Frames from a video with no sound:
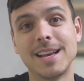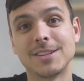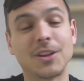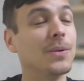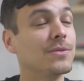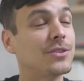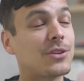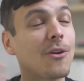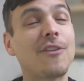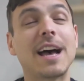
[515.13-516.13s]

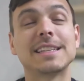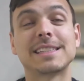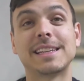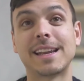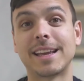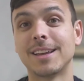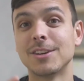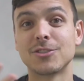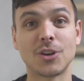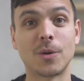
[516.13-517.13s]
So fascinating,
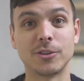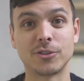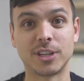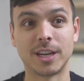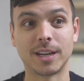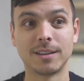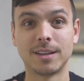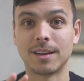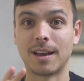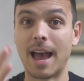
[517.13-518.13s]
so interesting.
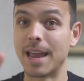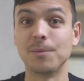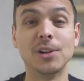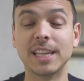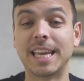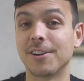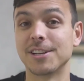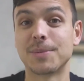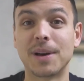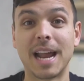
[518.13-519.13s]
I am really
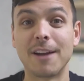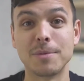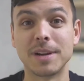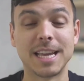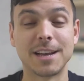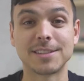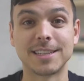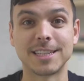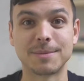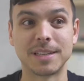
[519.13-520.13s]
curious what everybody else
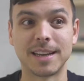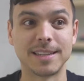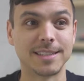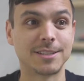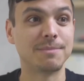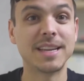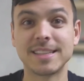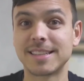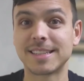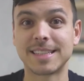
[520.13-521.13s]
thinks, because to me
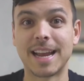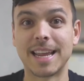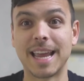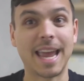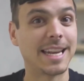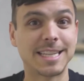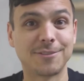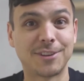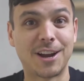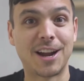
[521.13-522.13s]
it's exciting and
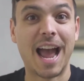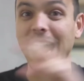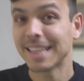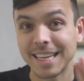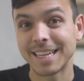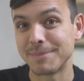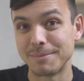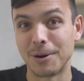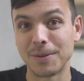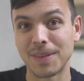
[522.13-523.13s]
terrifying. I think it can be
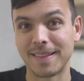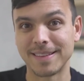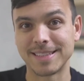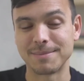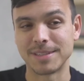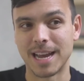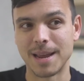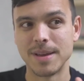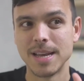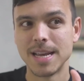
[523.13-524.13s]
both at the same
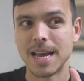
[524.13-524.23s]
time.